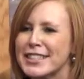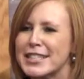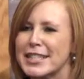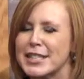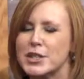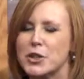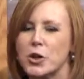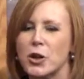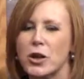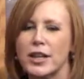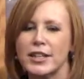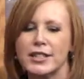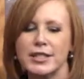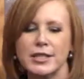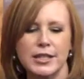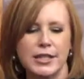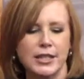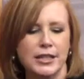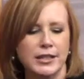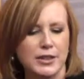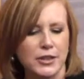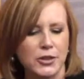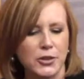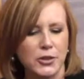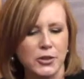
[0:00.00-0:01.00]
It's a
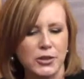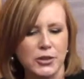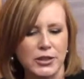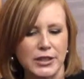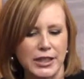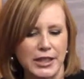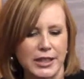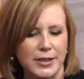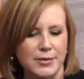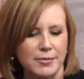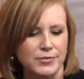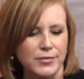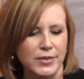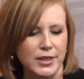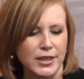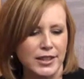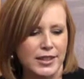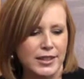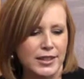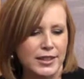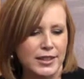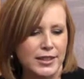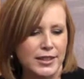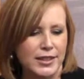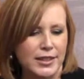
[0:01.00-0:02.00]
little,
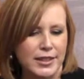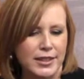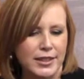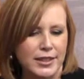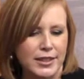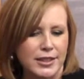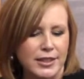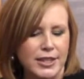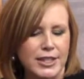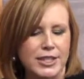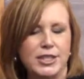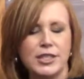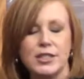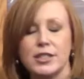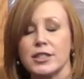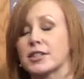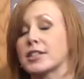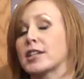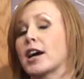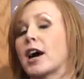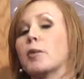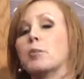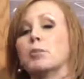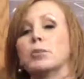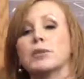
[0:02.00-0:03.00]
it's
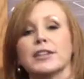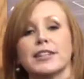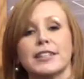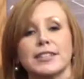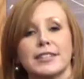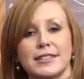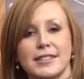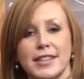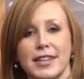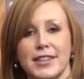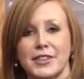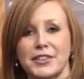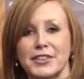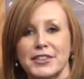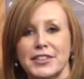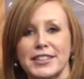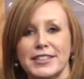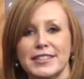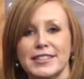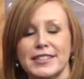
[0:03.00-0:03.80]
humbling to say the least.